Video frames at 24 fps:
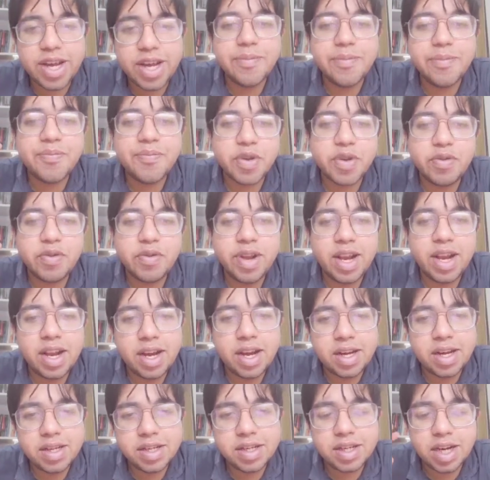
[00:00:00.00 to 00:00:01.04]
We'll
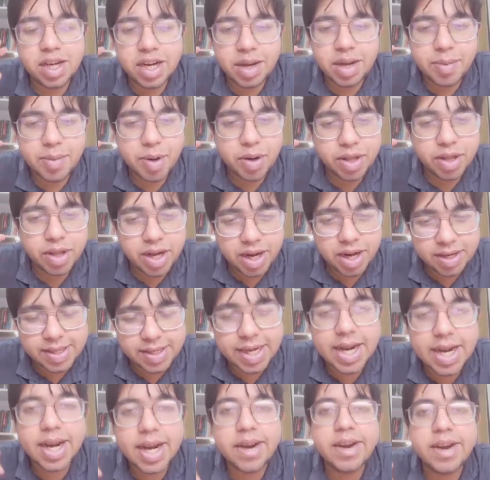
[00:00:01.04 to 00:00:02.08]
study about that
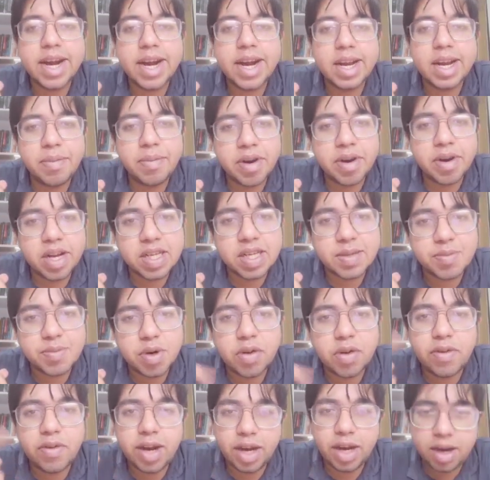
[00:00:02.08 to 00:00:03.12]
secondary active transport.
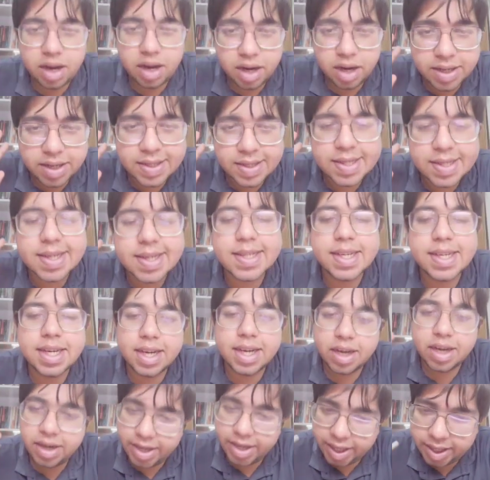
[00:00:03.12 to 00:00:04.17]
We'll discuss it in
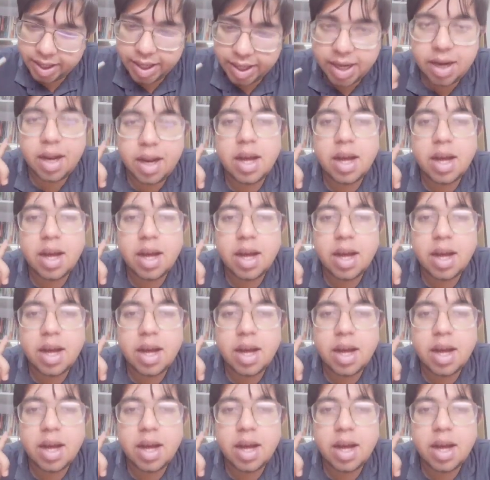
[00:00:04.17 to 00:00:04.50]
detail.